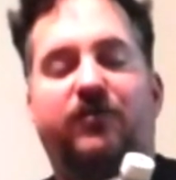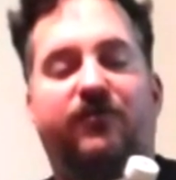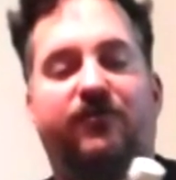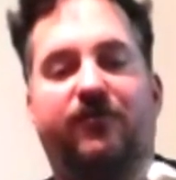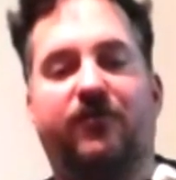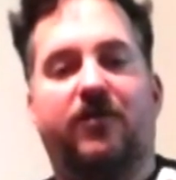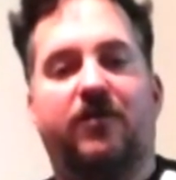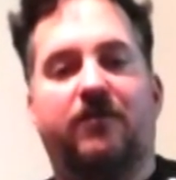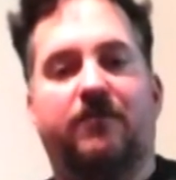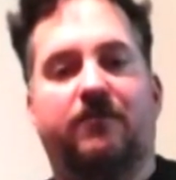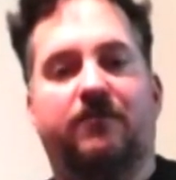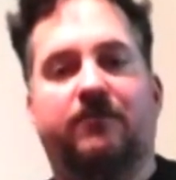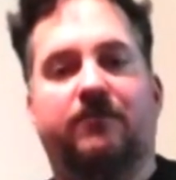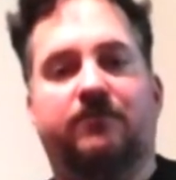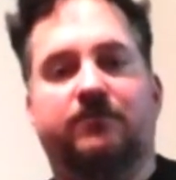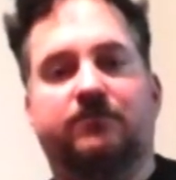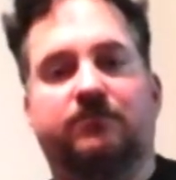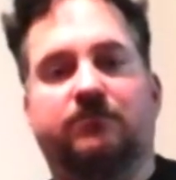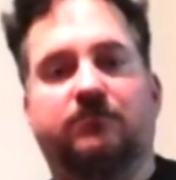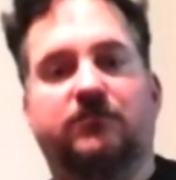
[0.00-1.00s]
from
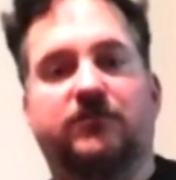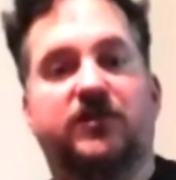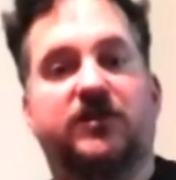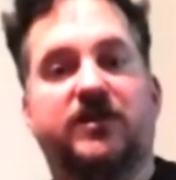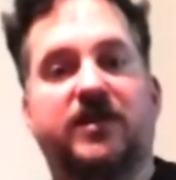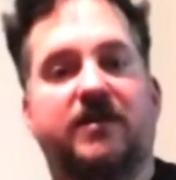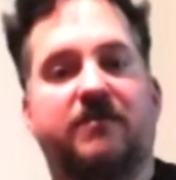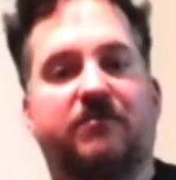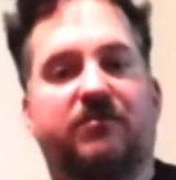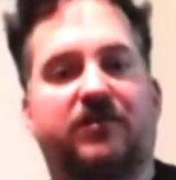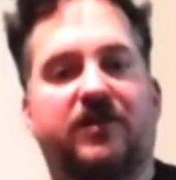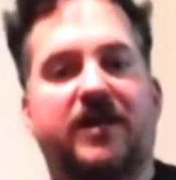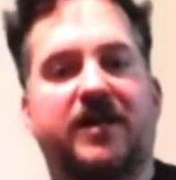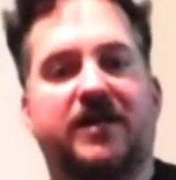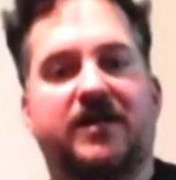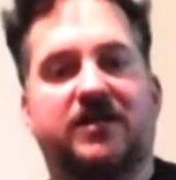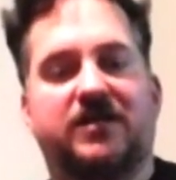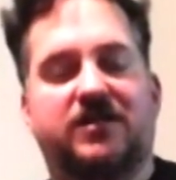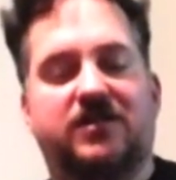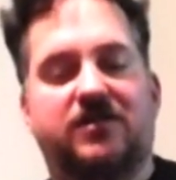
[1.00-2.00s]
the same
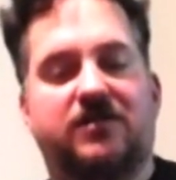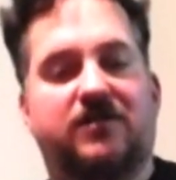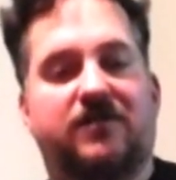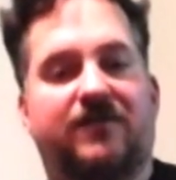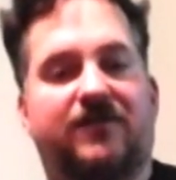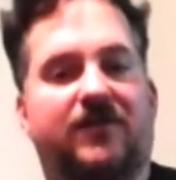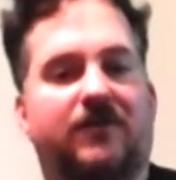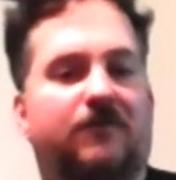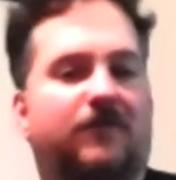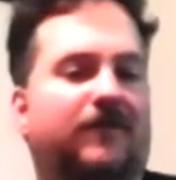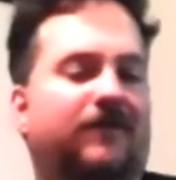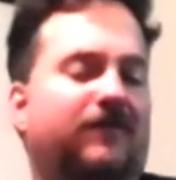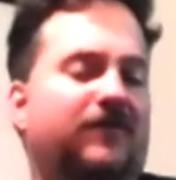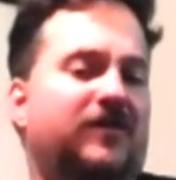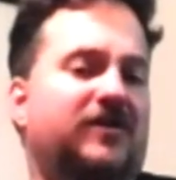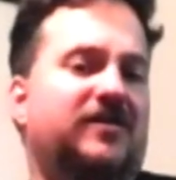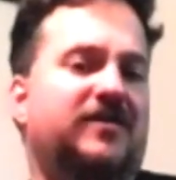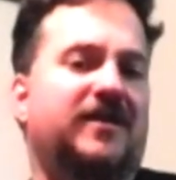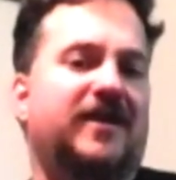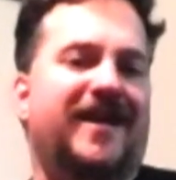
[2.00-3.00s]
place. If someone would
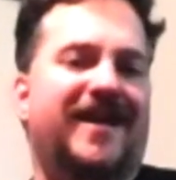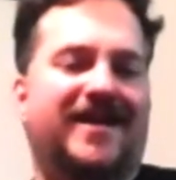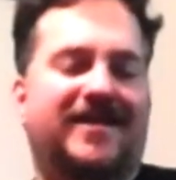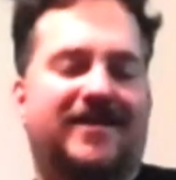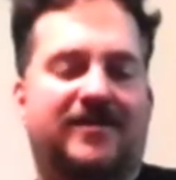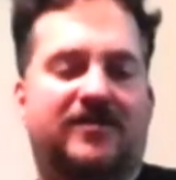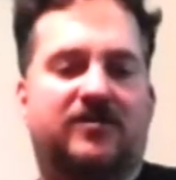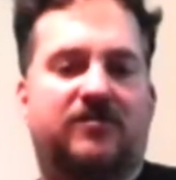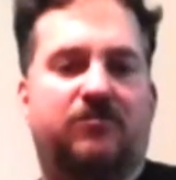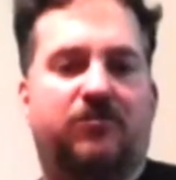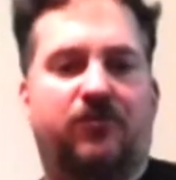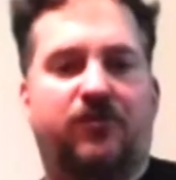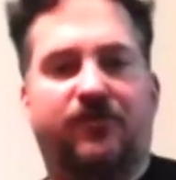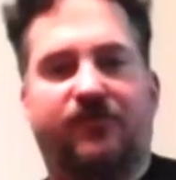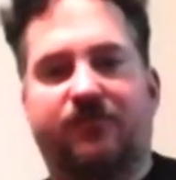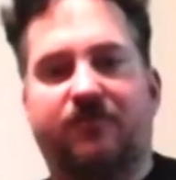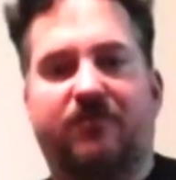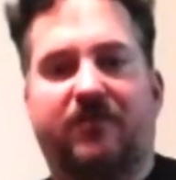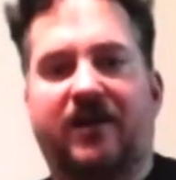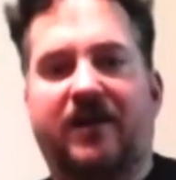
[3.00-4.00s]
have said, hey, these are both
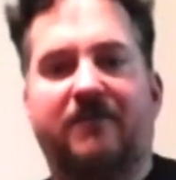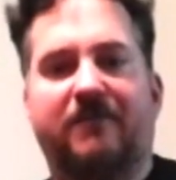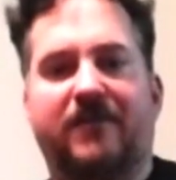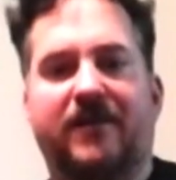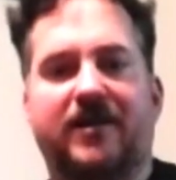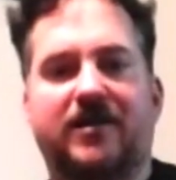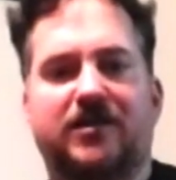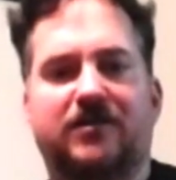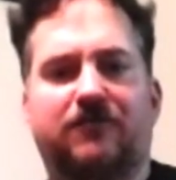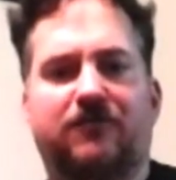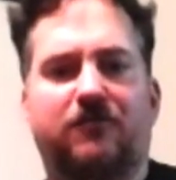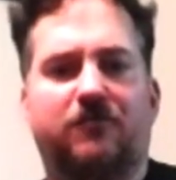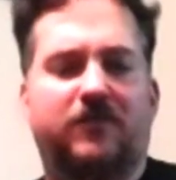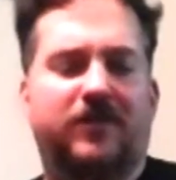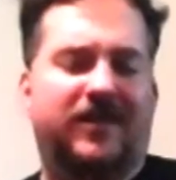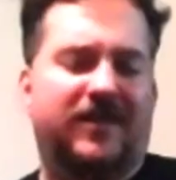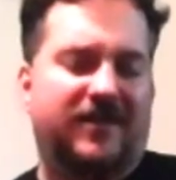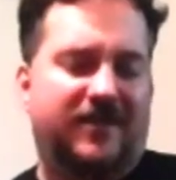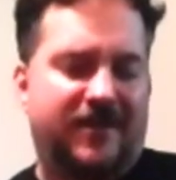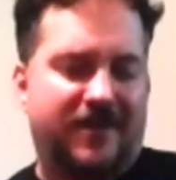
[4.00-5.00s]
from Popeyes, you would have been
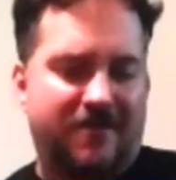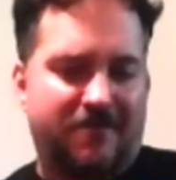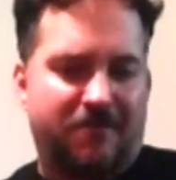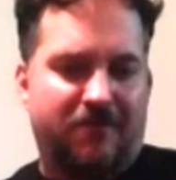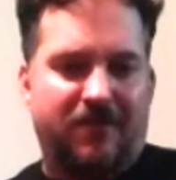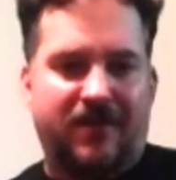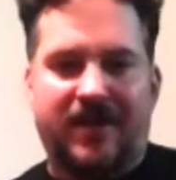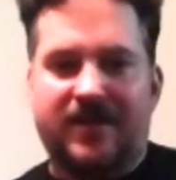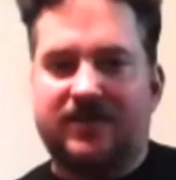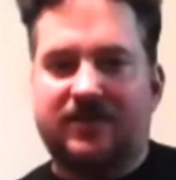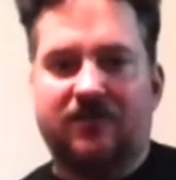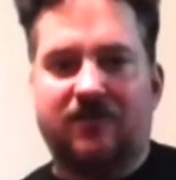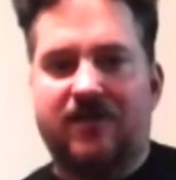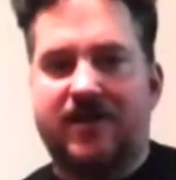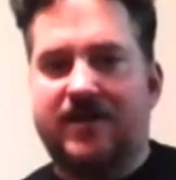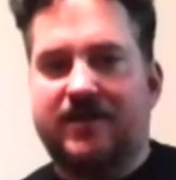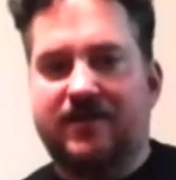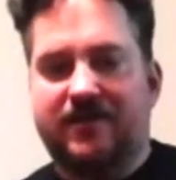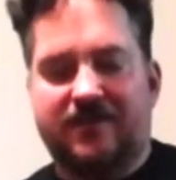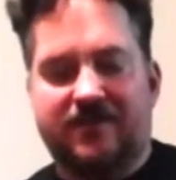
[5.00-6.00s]
like, yep, that's
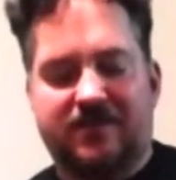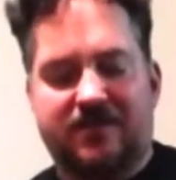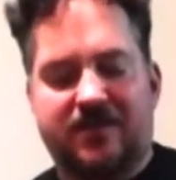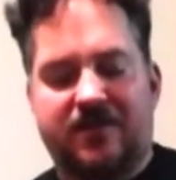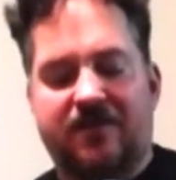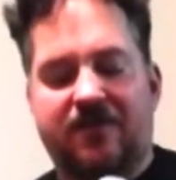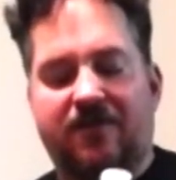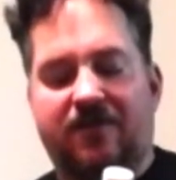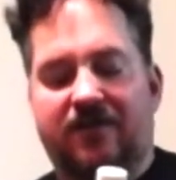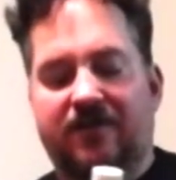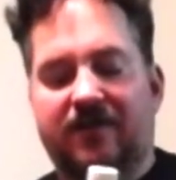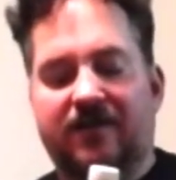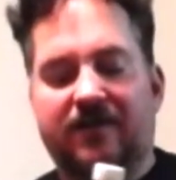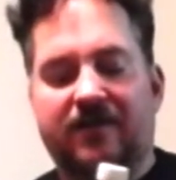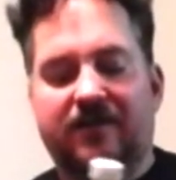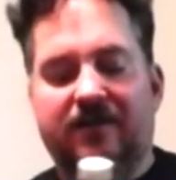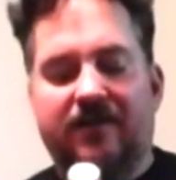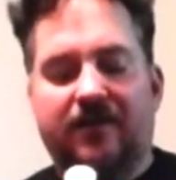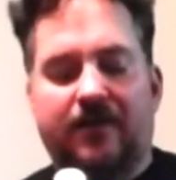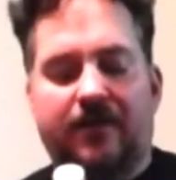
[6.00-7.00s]
great, yes they are.
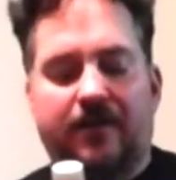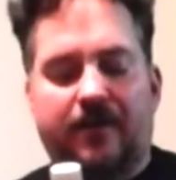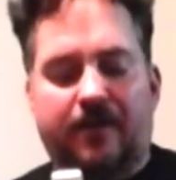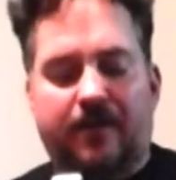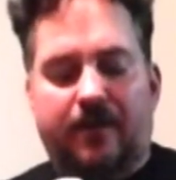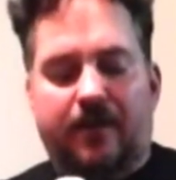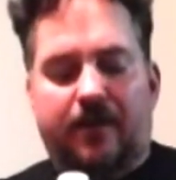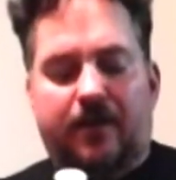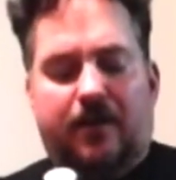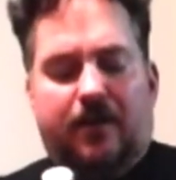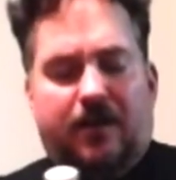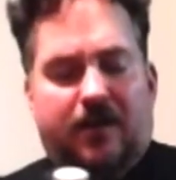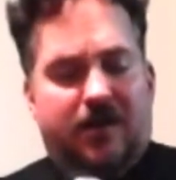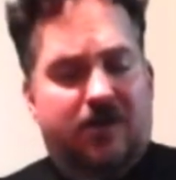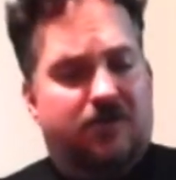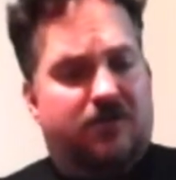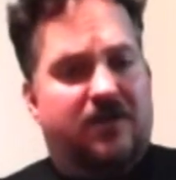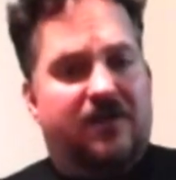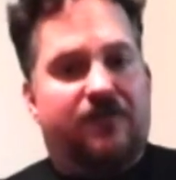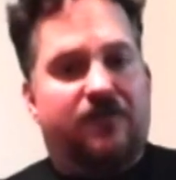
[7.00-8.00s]

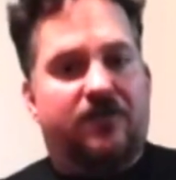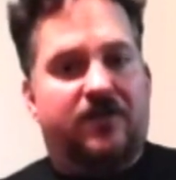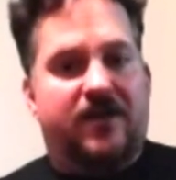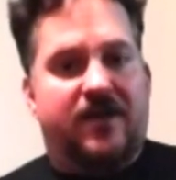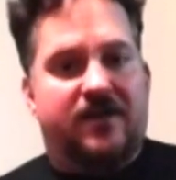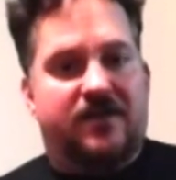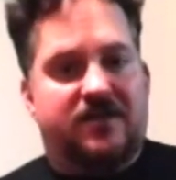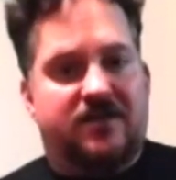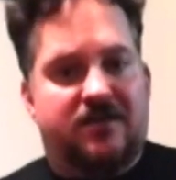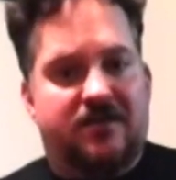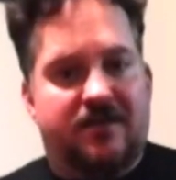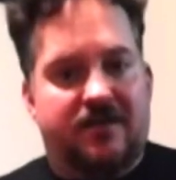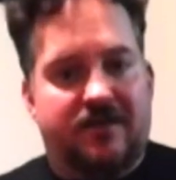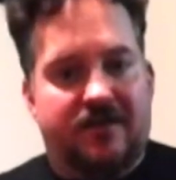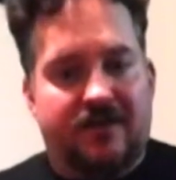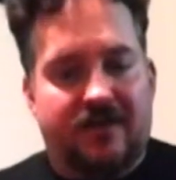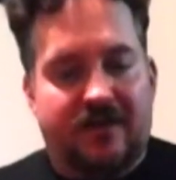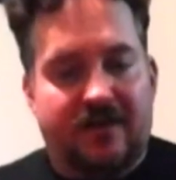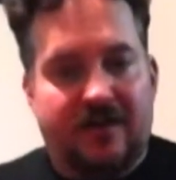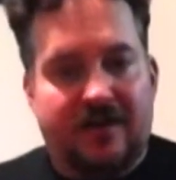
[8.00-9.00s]
You'd never guess that
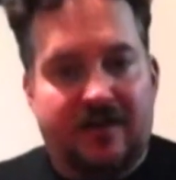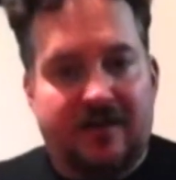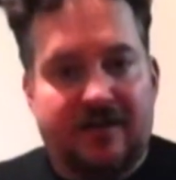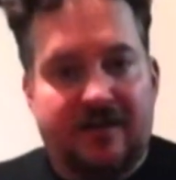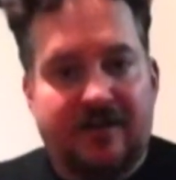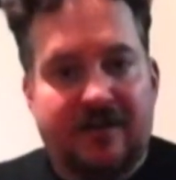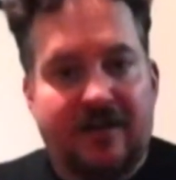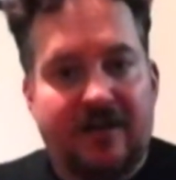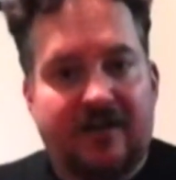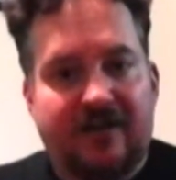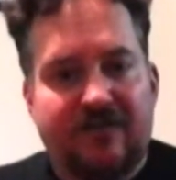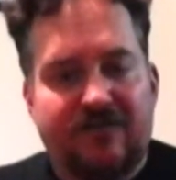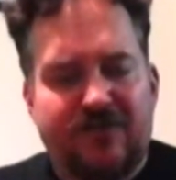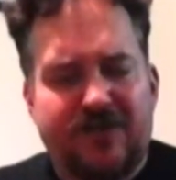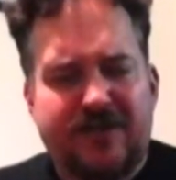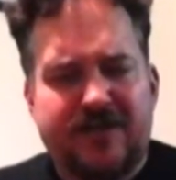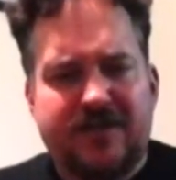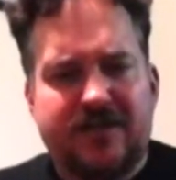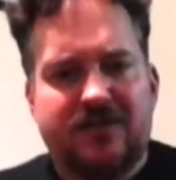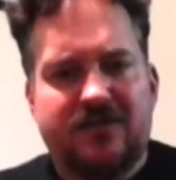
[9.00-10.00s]
a
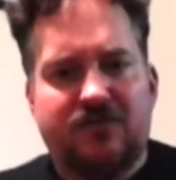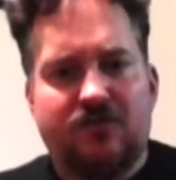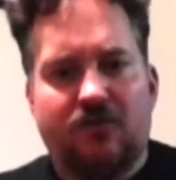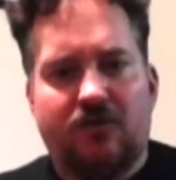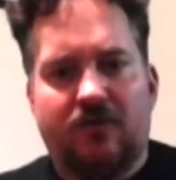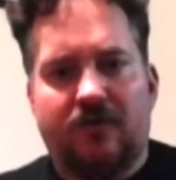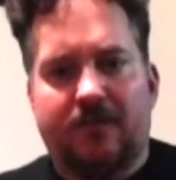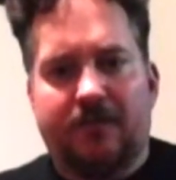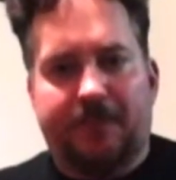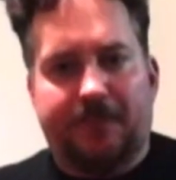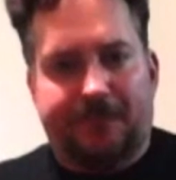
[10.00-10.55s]
convenience store